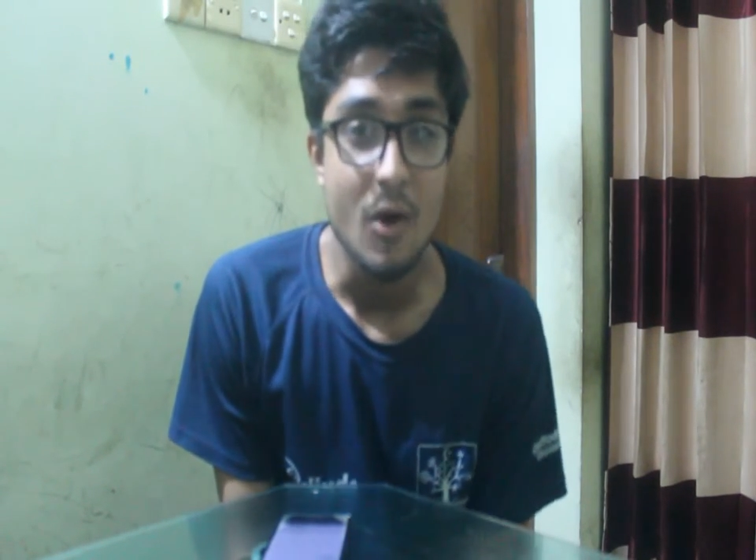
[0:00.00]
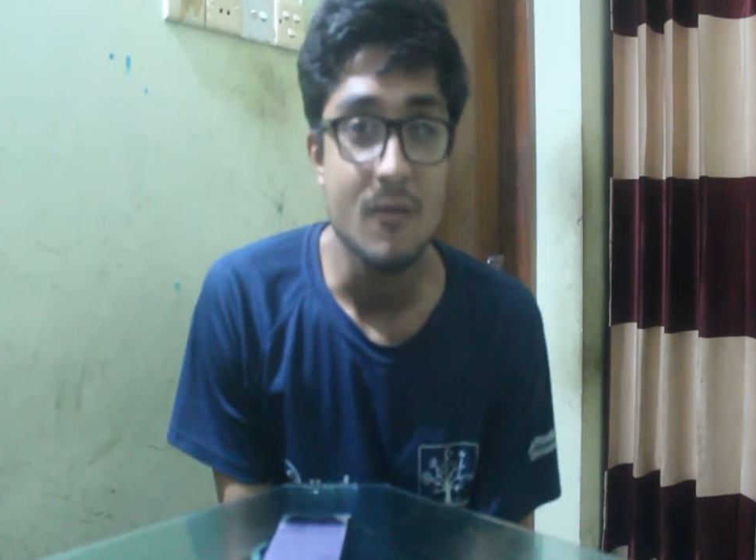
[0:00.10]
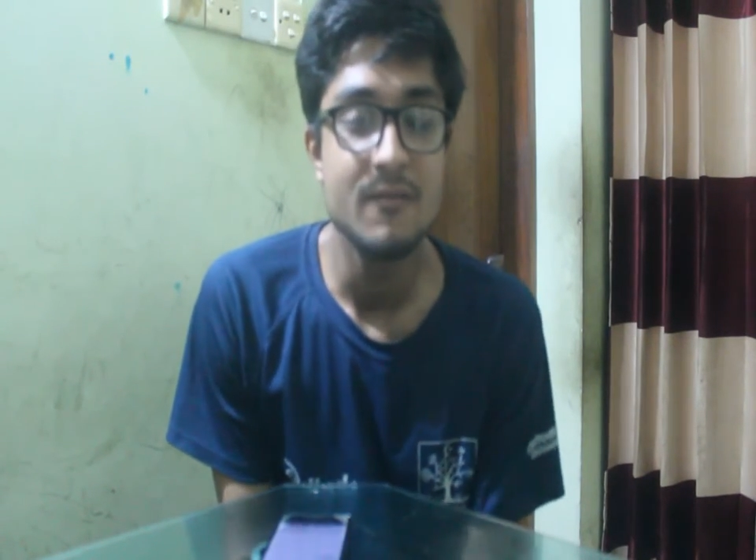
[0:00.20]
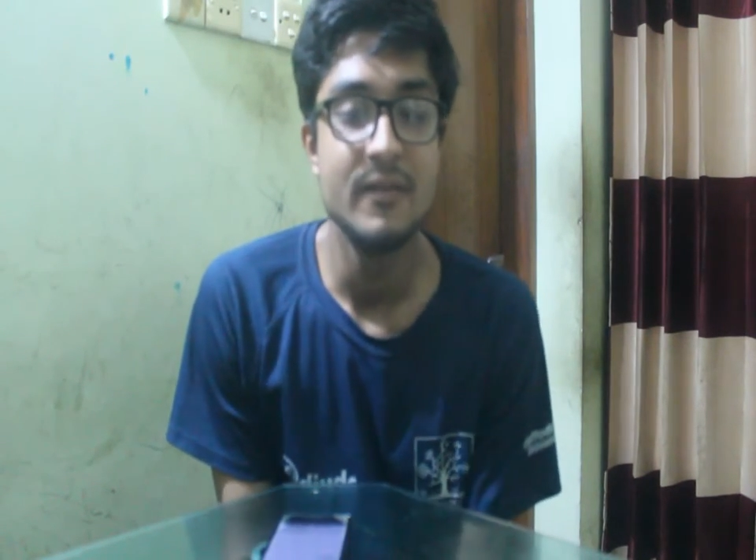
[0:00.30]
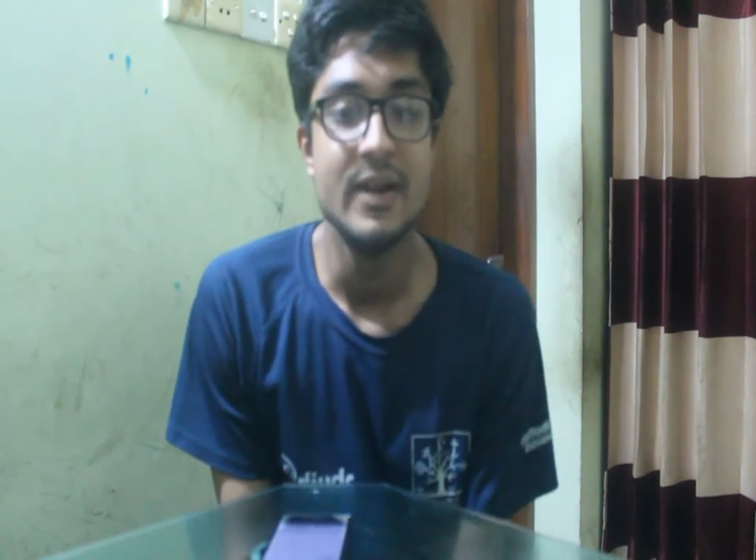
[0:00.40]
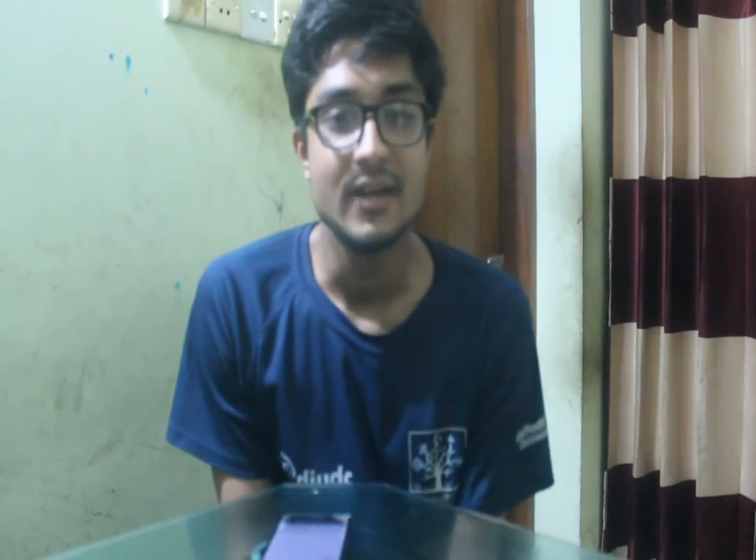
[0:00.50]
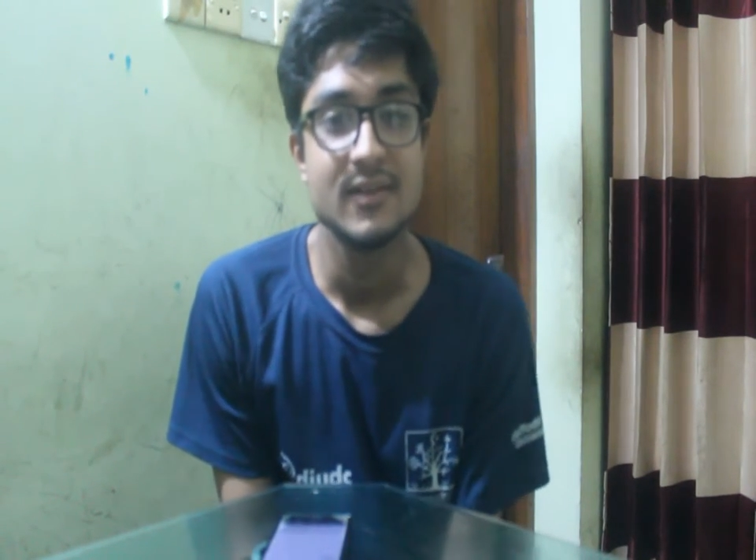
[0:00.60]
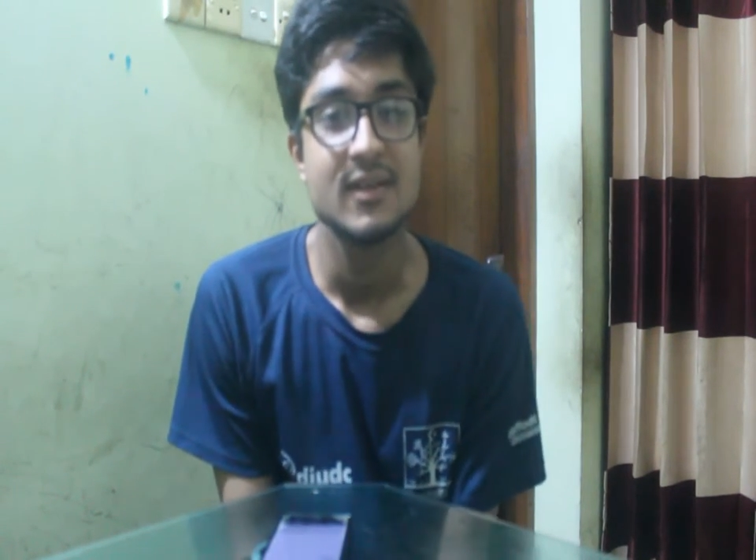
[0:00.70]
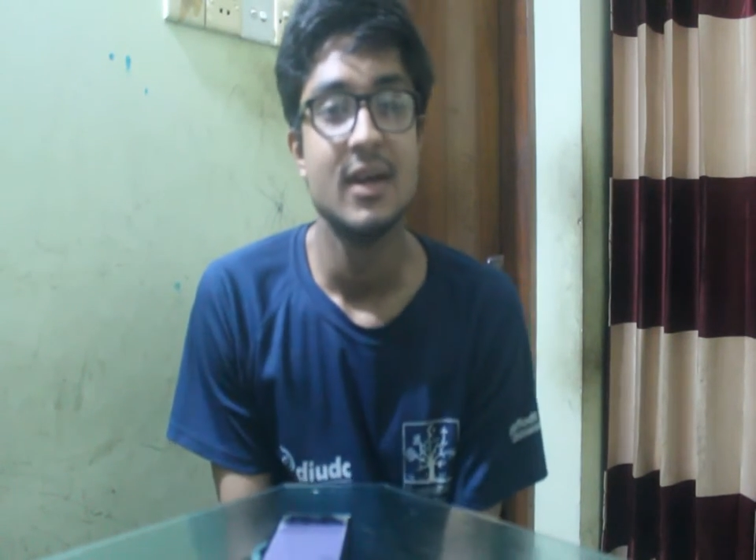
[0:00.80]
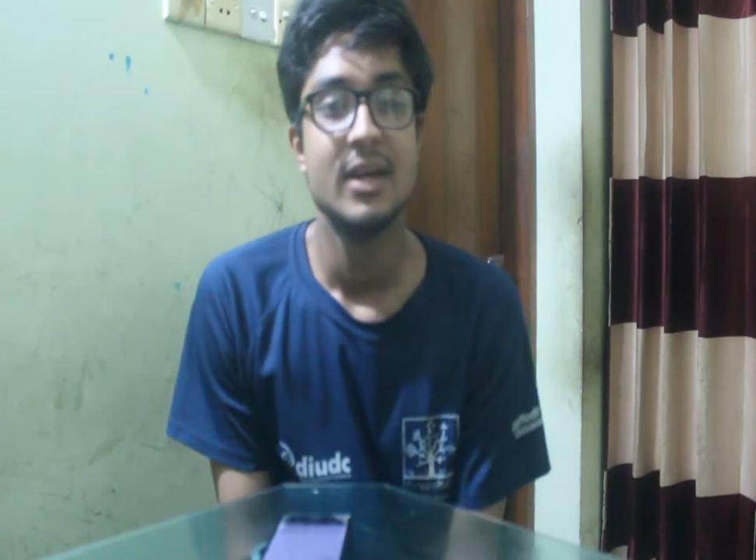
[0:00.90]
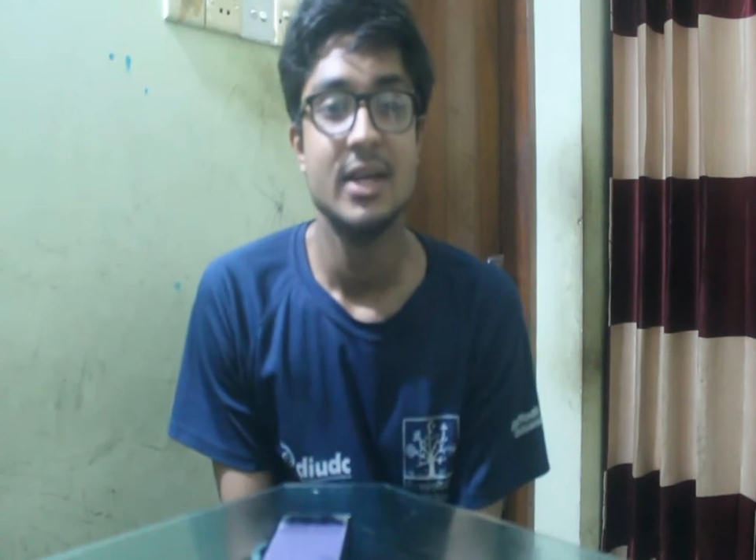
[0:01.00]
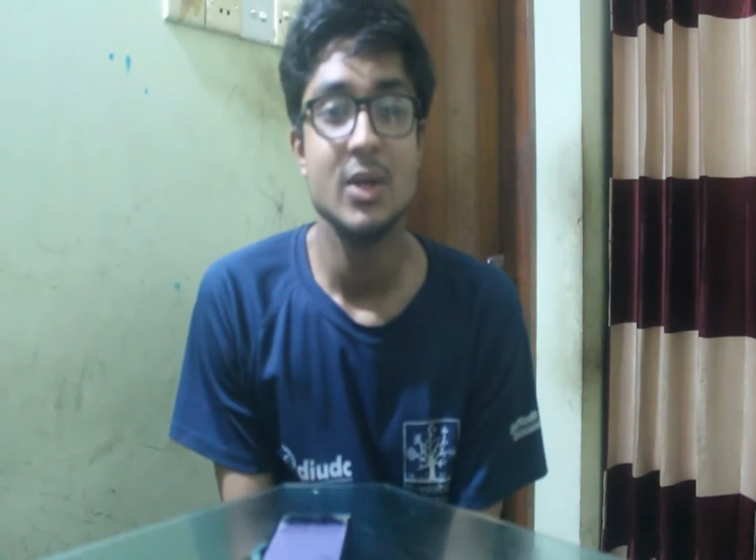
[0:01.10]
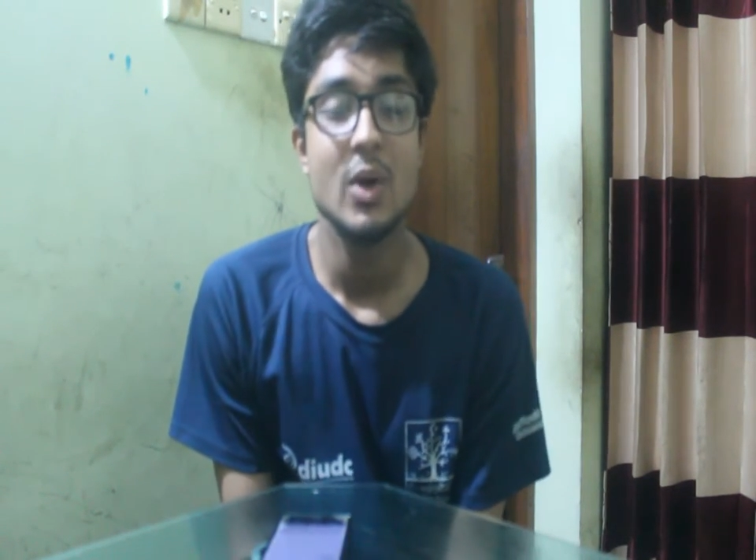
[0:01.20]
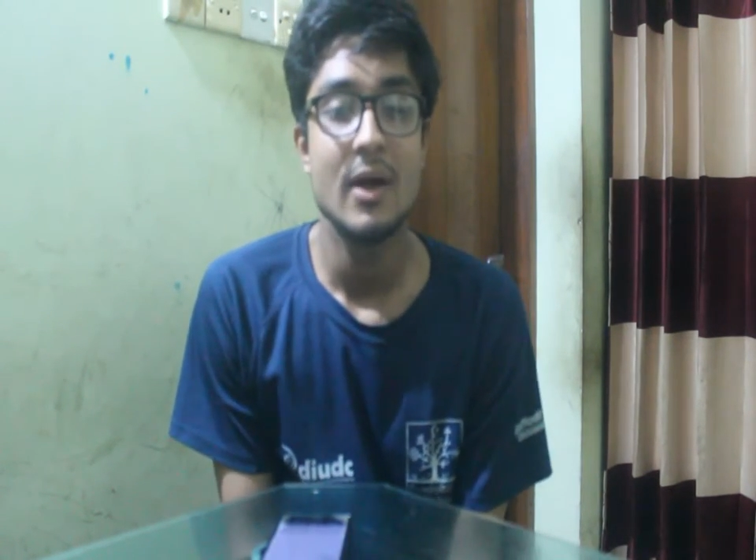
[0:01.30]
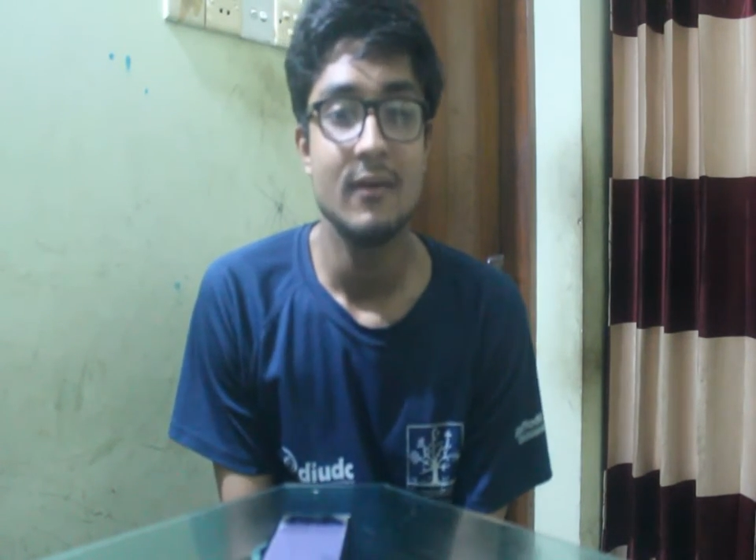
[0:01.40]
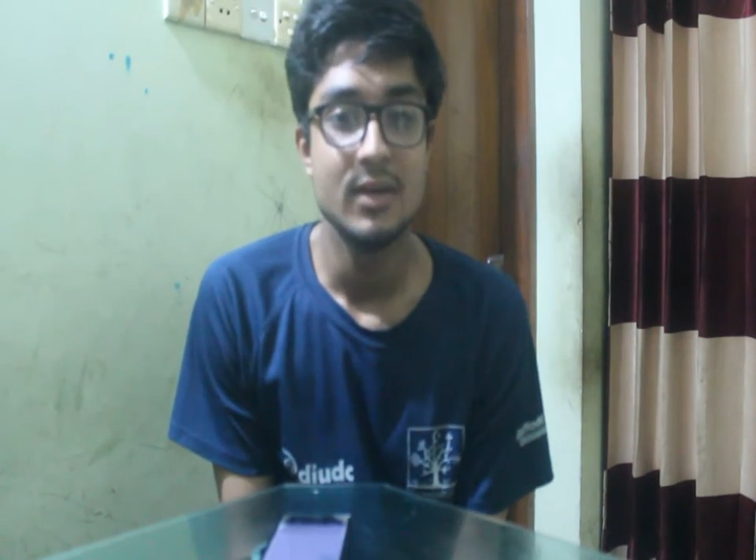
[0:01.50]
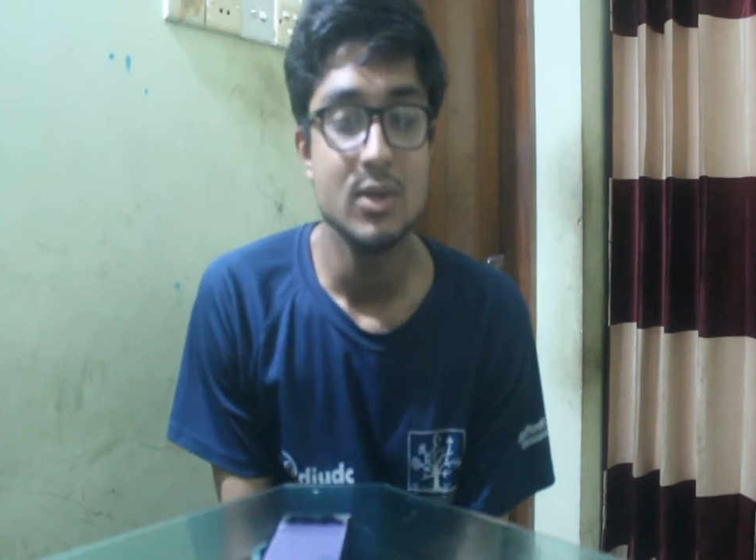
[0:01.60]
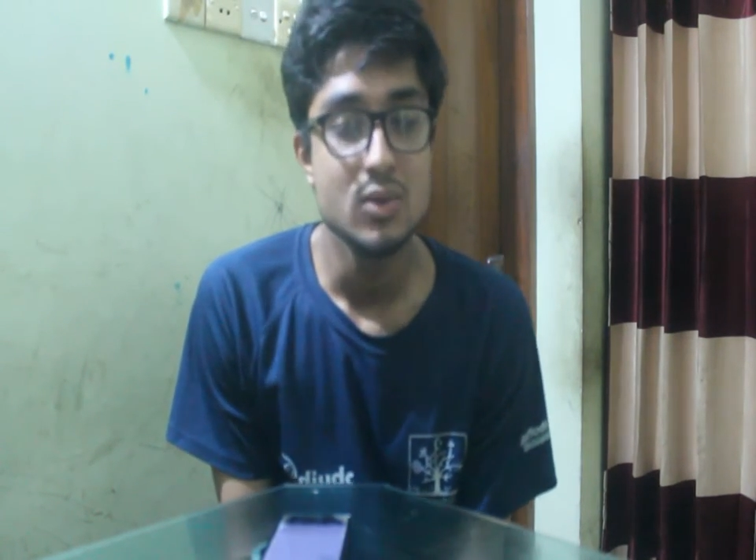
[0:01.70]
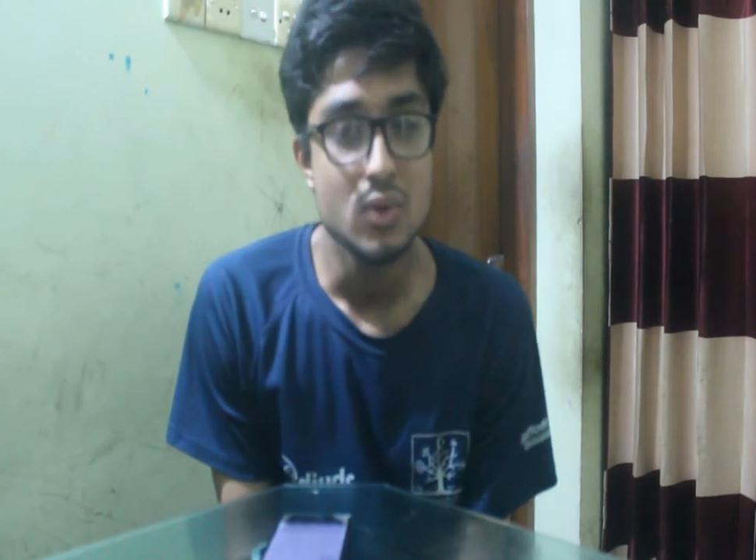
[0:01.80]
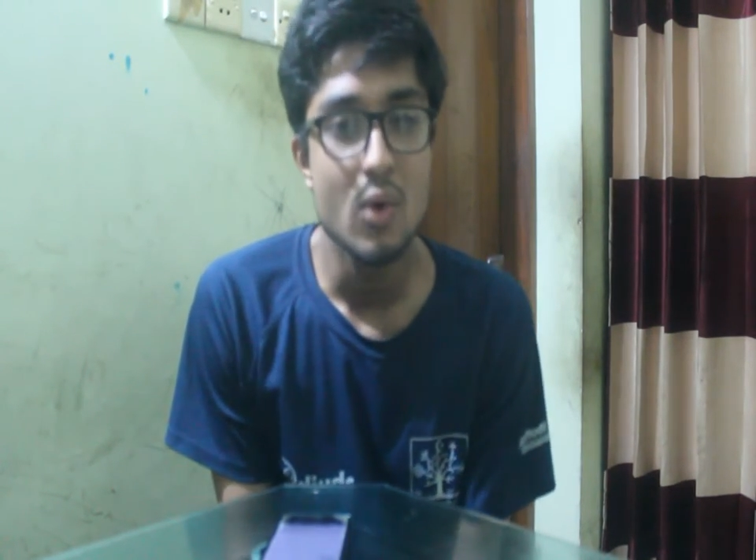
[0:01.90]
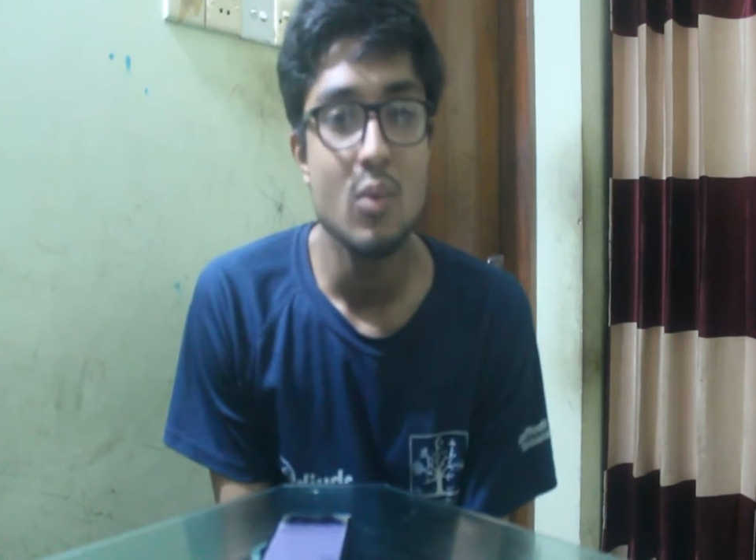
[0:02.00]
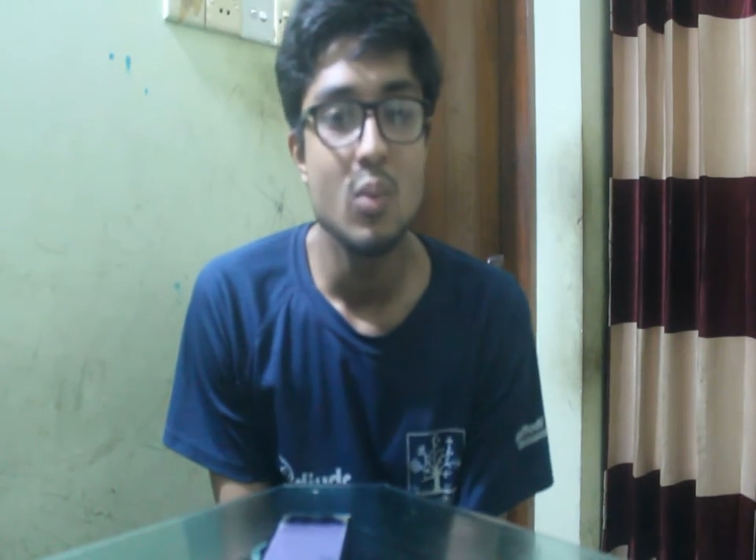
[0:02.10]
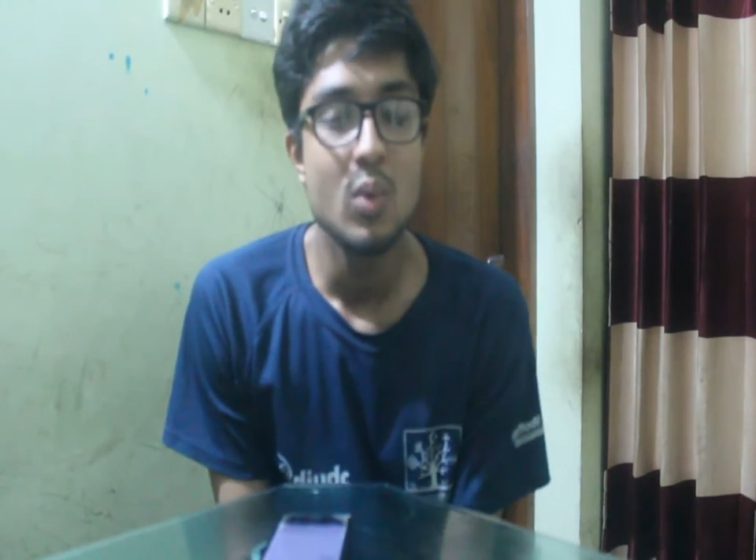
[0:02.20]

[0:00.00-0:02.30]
confidence. You know